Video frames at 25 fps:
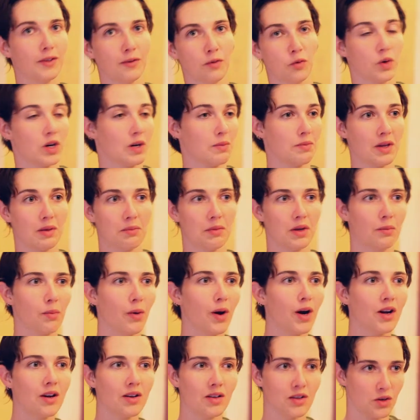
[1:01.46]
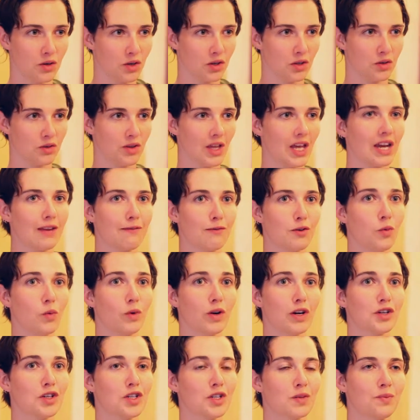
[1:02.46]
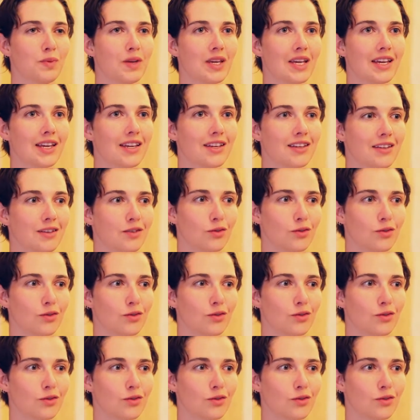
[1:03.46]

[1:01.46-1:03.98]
if you want to be a big part, you can do that. If you want to just be